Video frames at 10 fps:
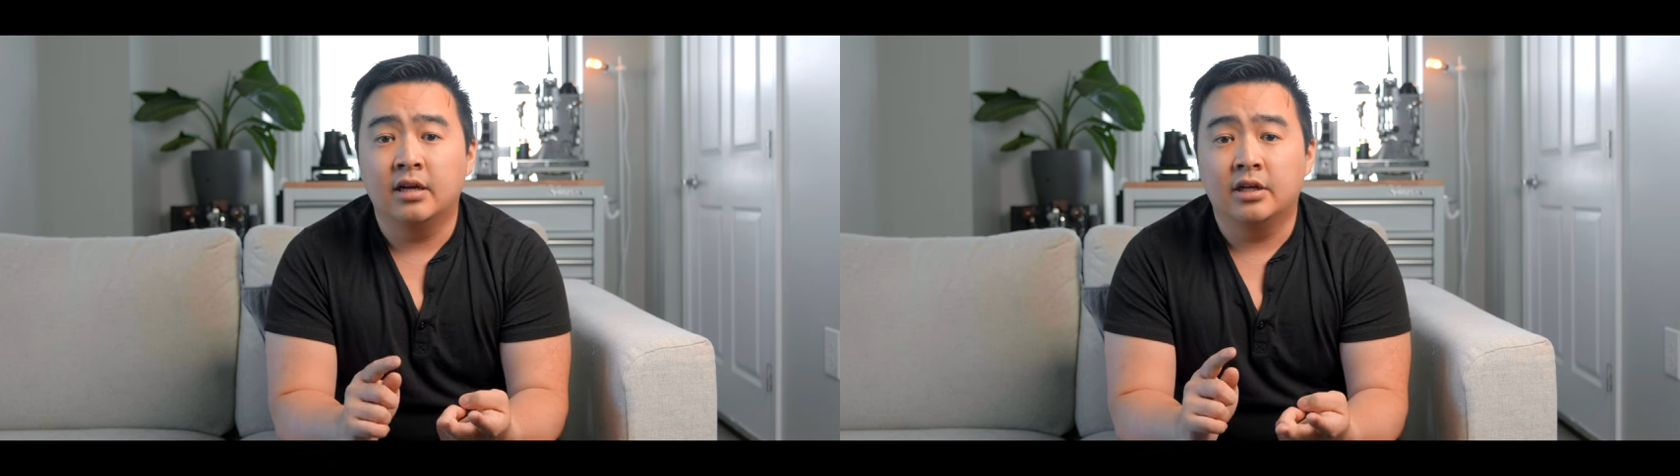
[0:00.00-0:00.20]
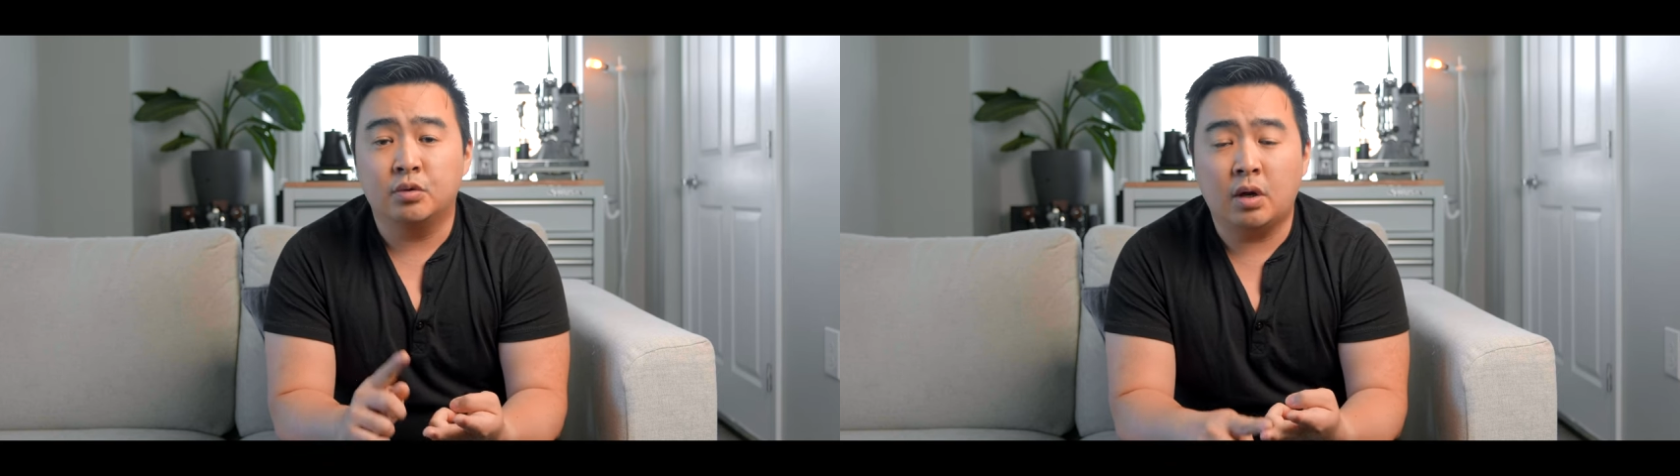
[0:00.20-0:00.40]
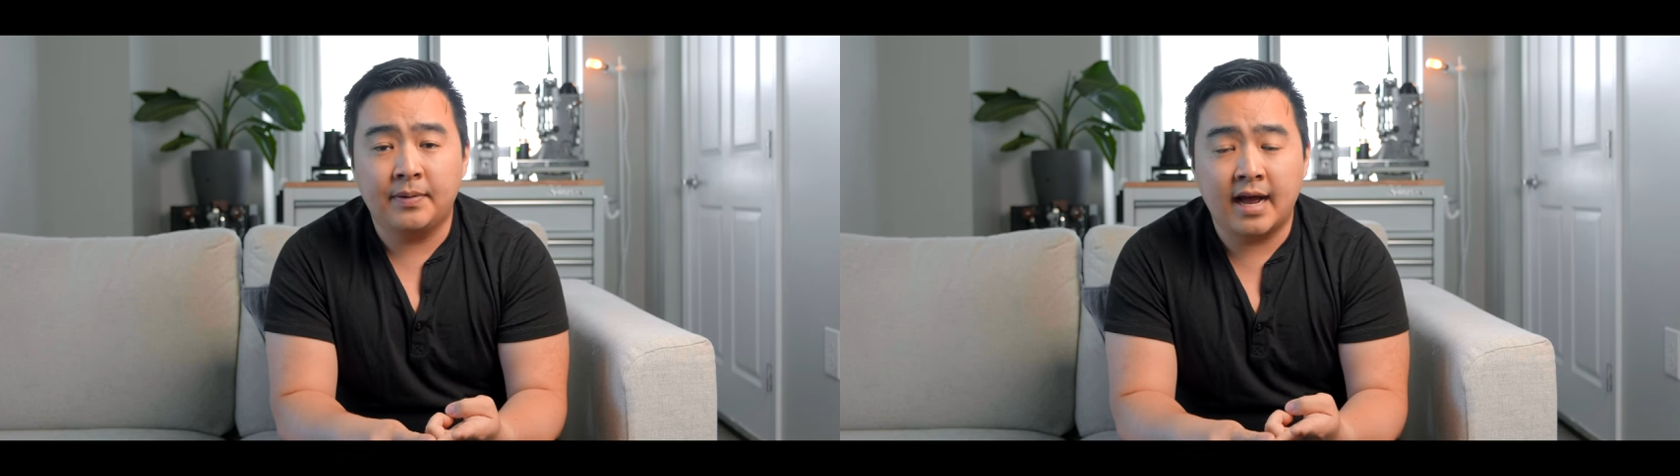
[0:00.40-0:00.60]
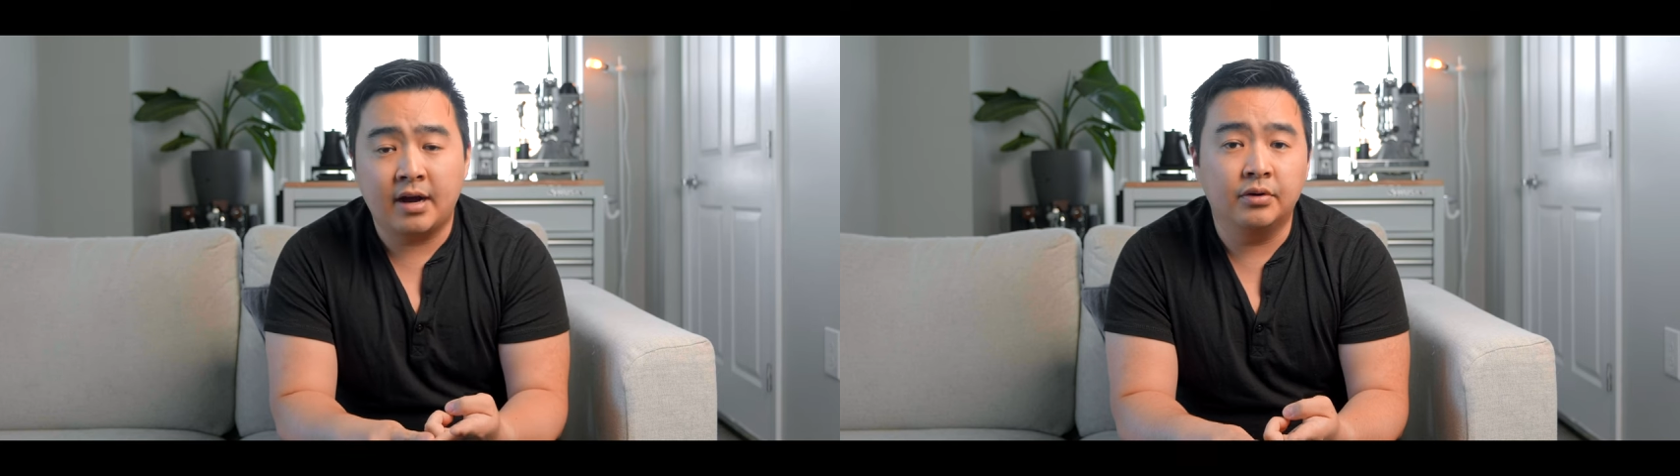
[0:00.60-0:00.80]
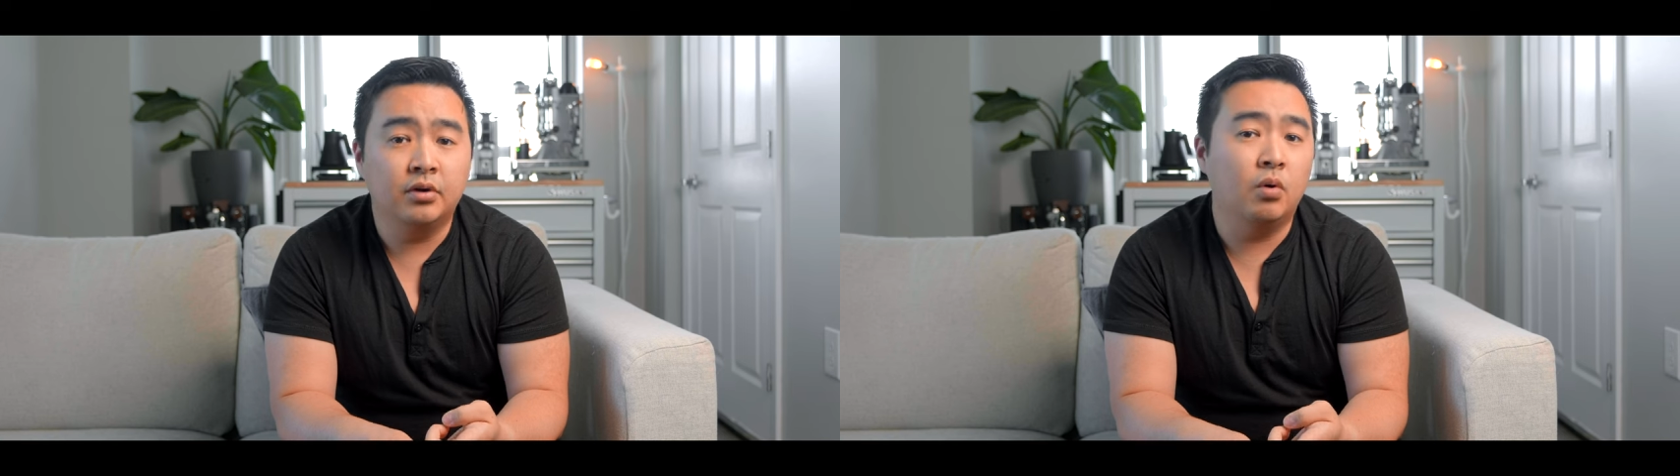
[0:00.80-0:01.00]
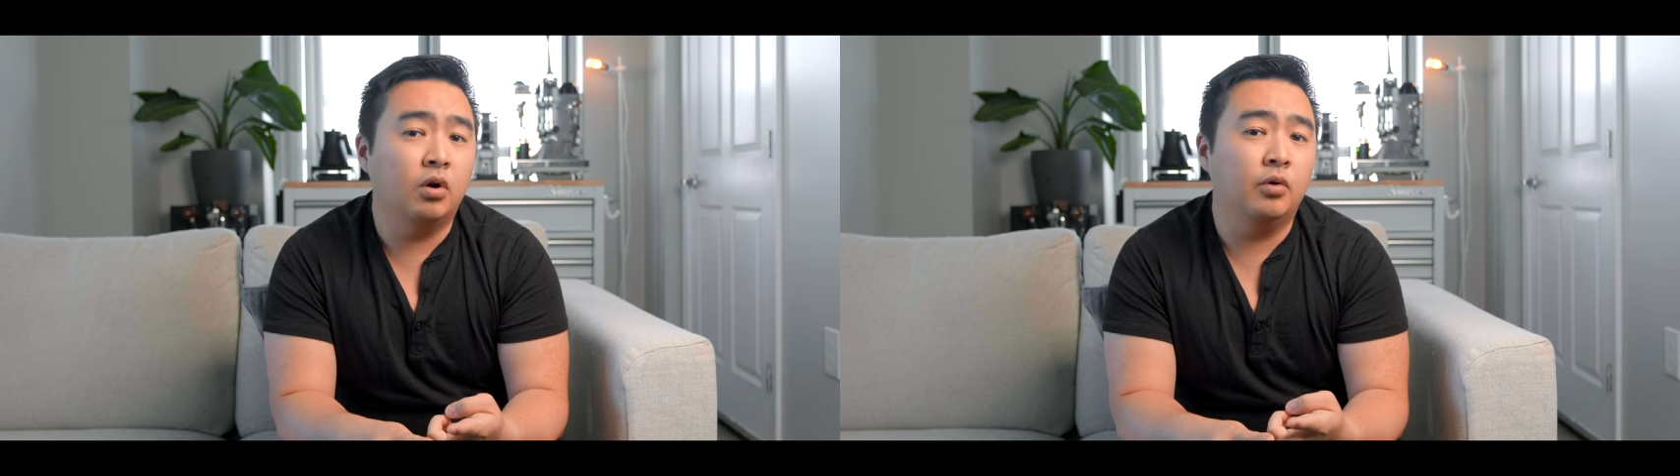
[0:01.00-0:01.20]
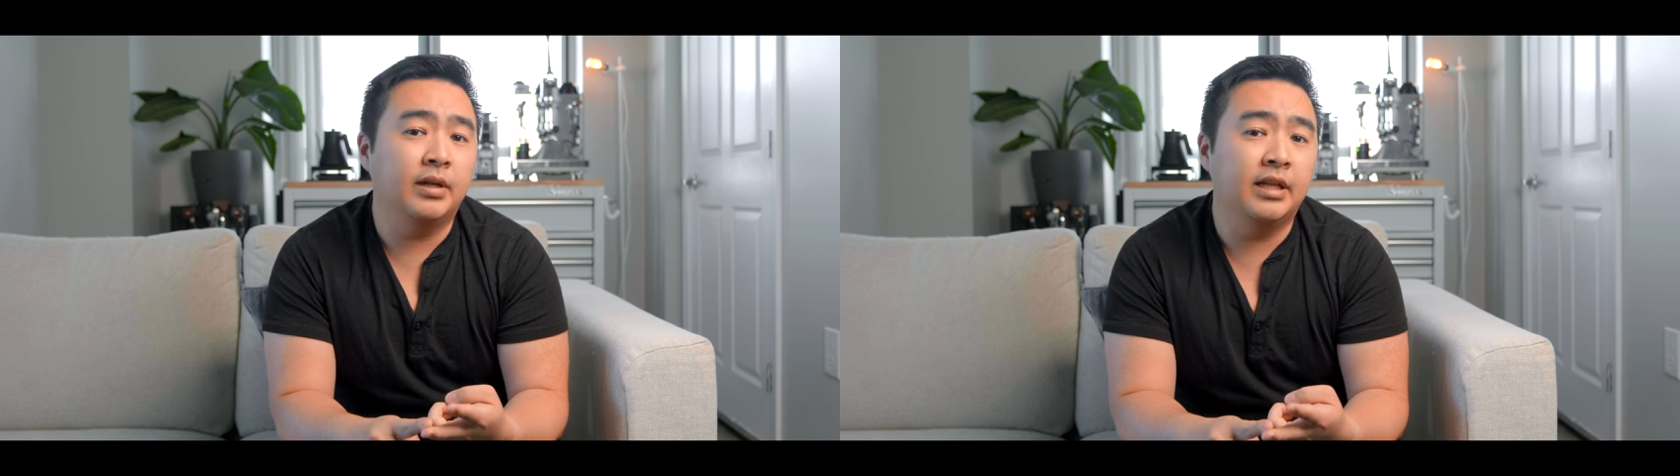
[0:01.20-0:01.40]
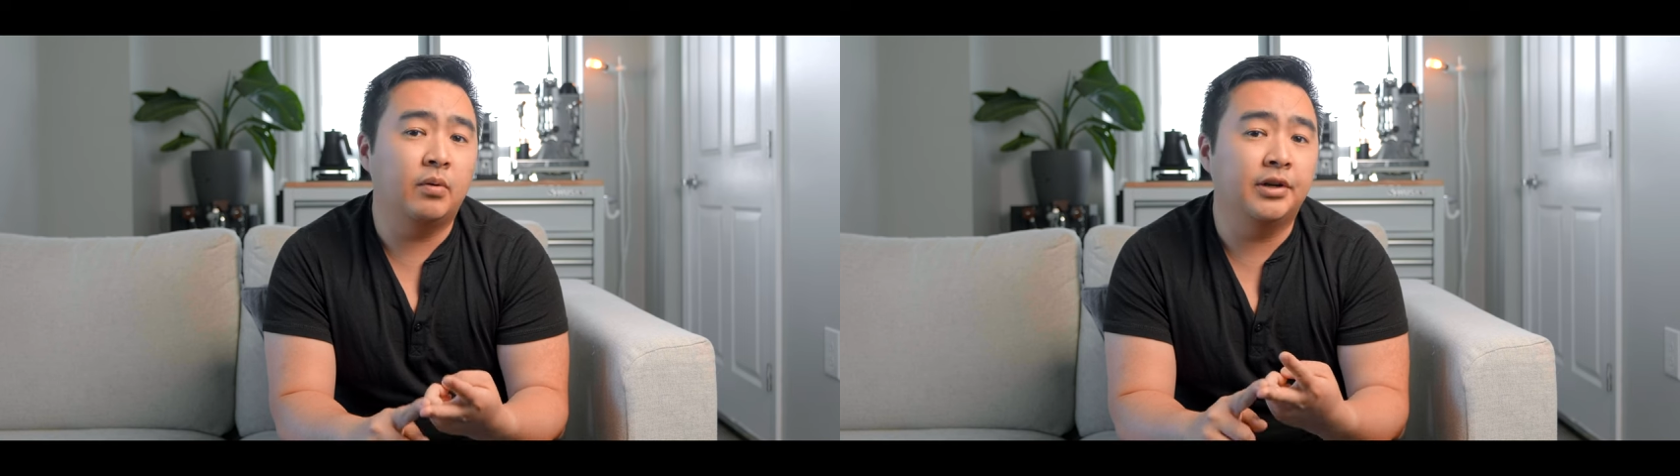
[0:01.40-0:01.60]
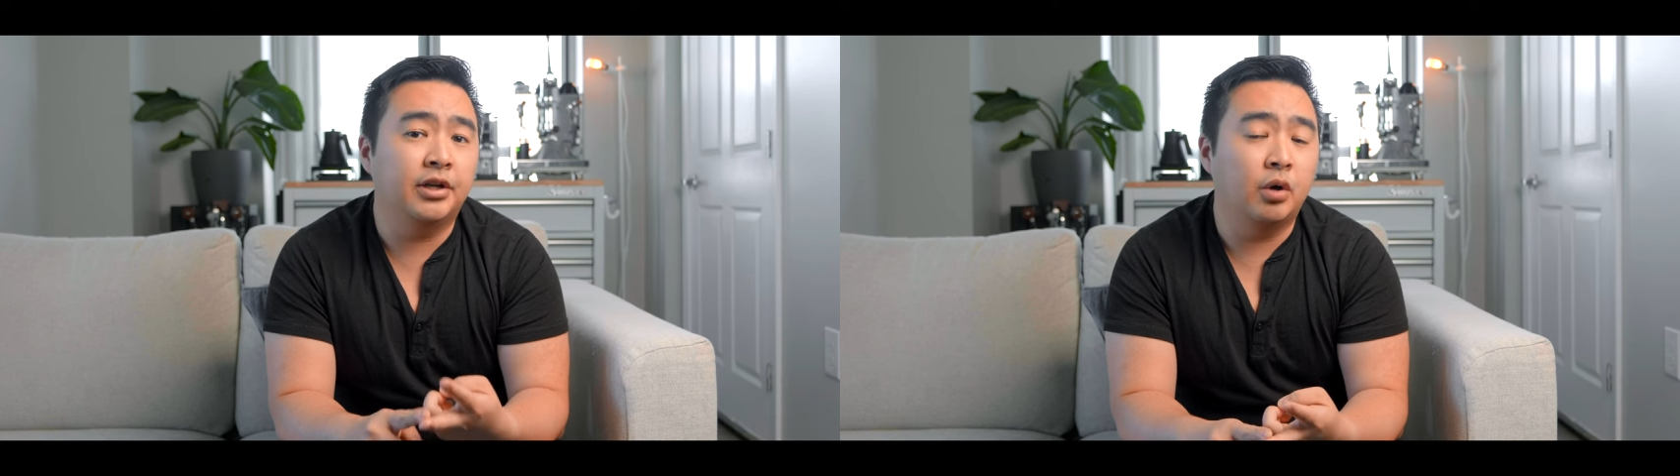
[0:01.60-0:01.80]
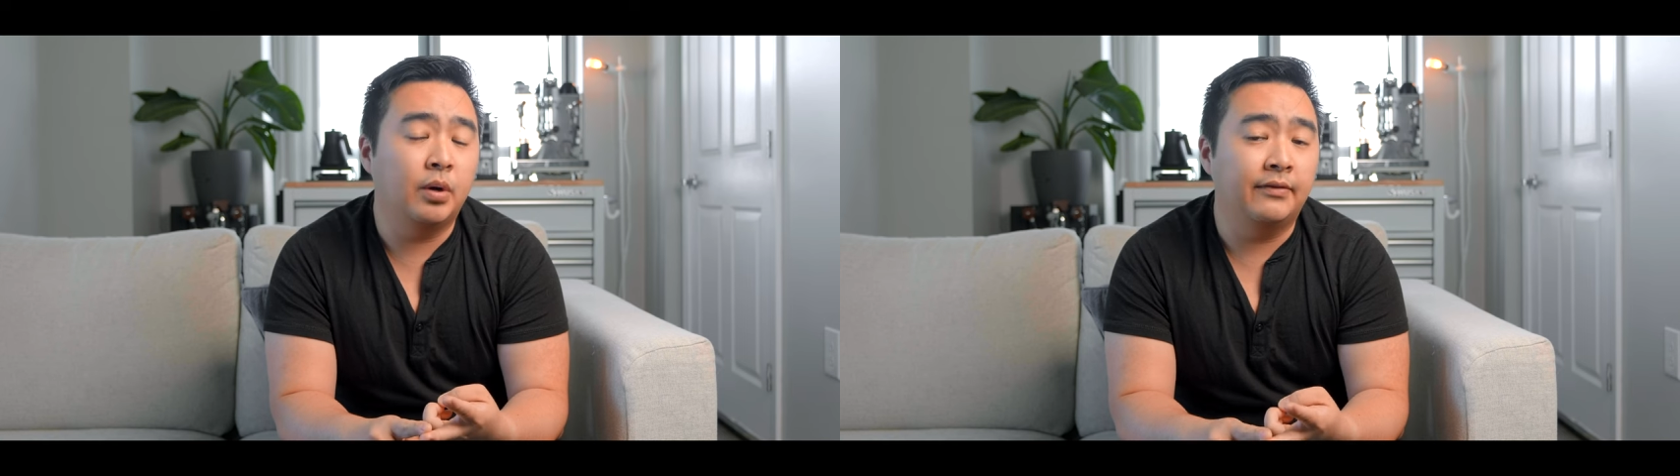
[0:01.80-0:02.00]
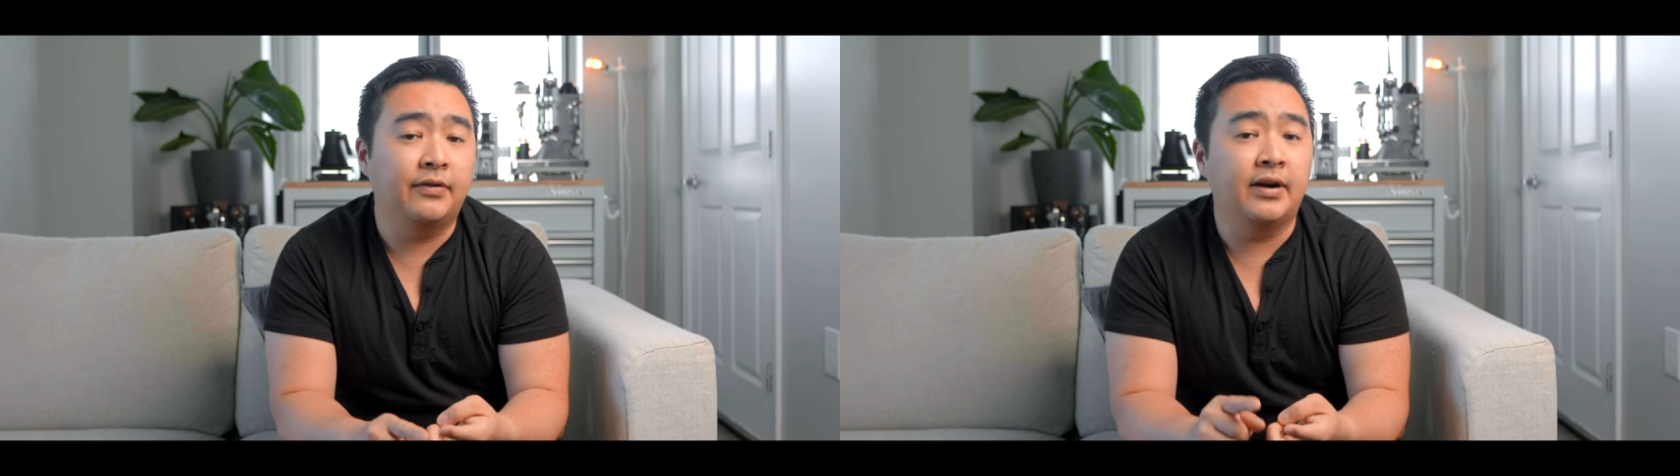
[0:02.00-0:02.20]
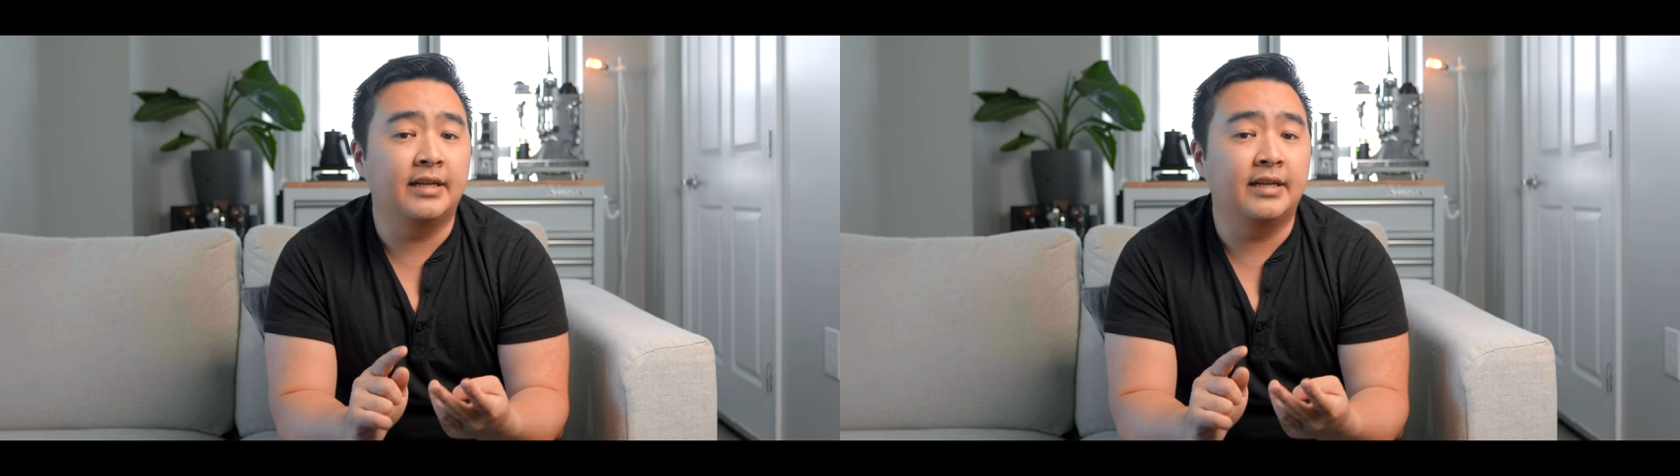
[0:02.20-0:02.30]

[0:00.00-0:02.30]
swap it out, or really want to go in for